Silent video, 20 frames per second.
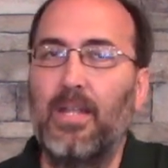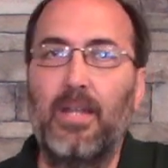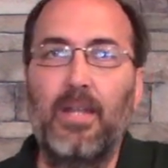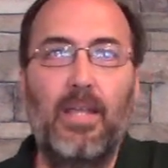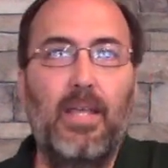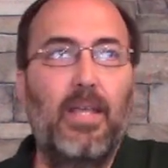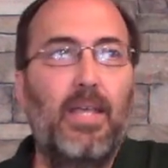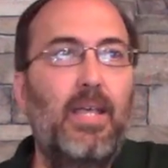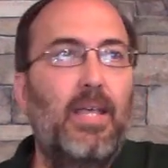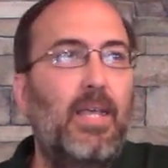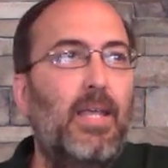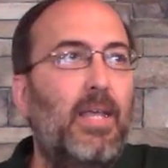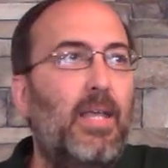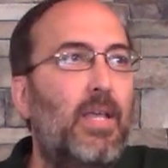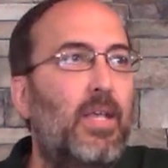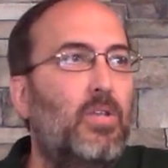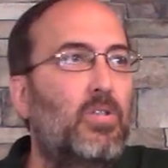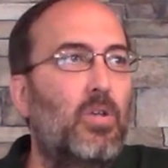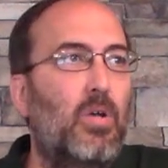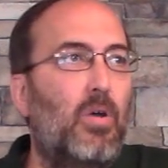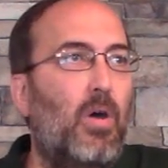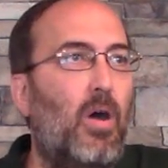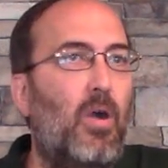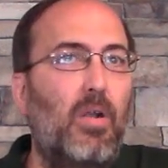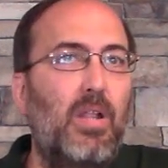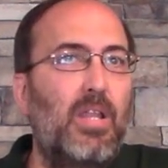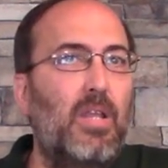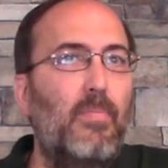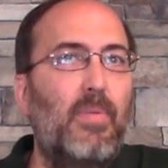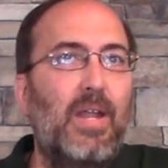And so
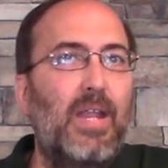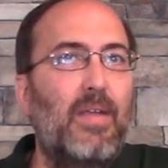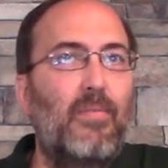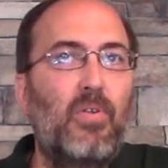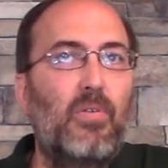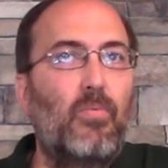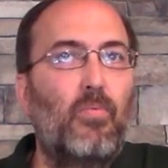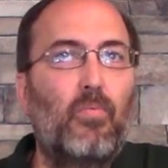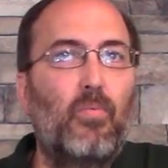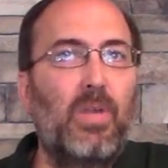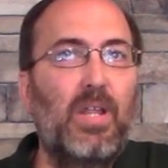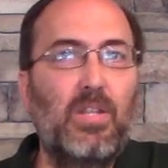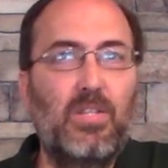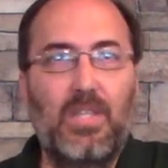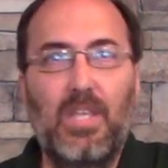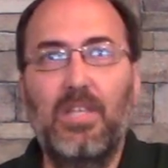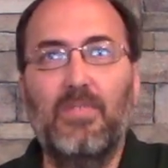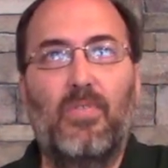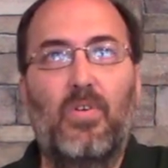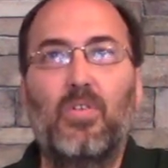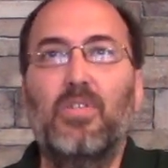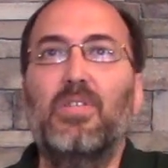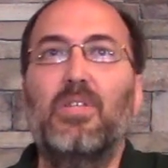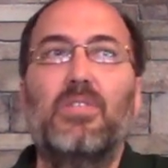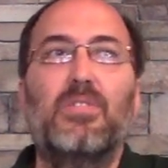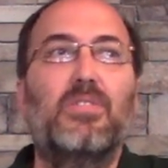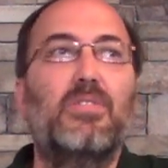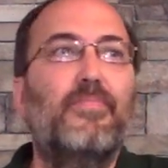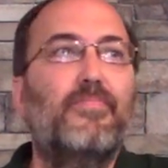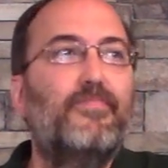hardly anybody ever reads these
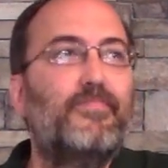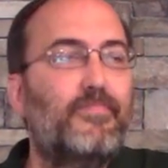verses.